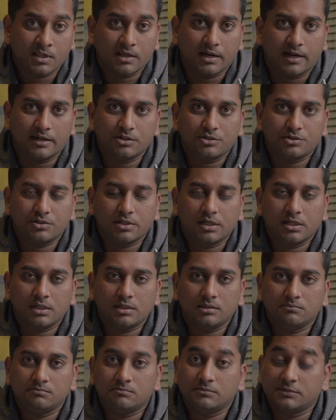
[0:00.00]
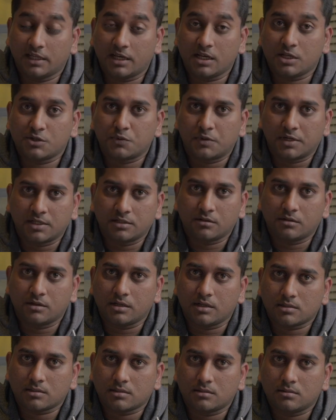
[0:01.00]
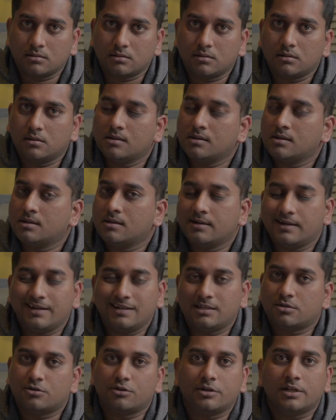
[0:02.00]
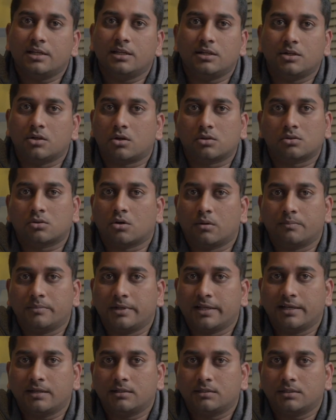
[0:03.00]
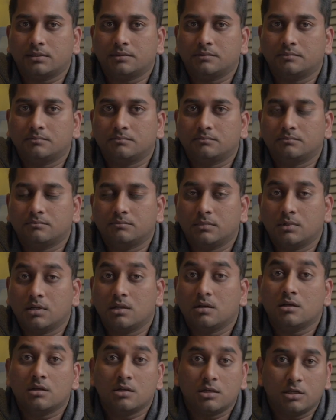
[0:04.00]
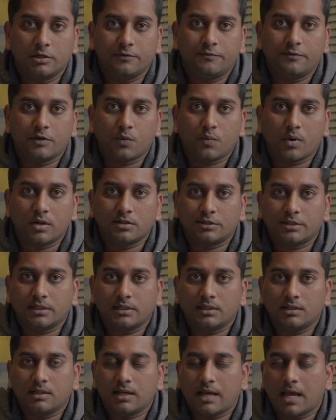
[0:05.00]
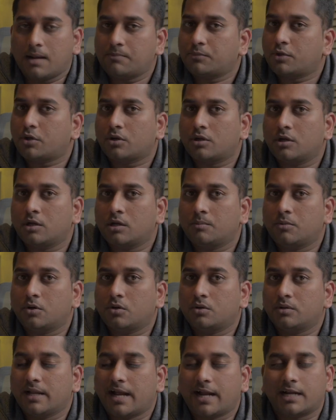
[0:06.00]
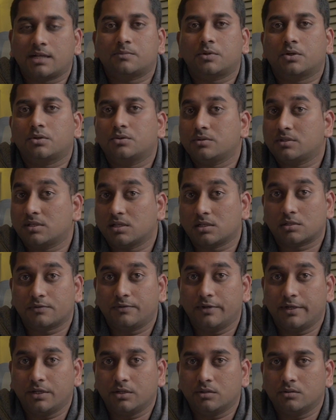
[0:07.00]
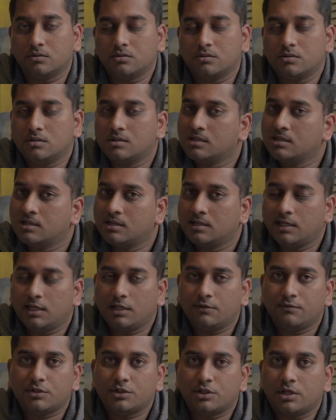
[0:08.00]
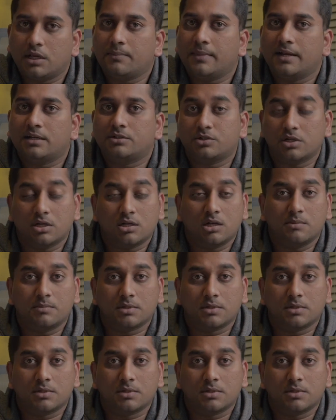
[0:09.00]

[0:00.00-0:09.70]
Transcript: Additionally, there is one other reason. It's really not complicated. If you're wondering, I'm talking about Adam Ragusea's video in which he made Chana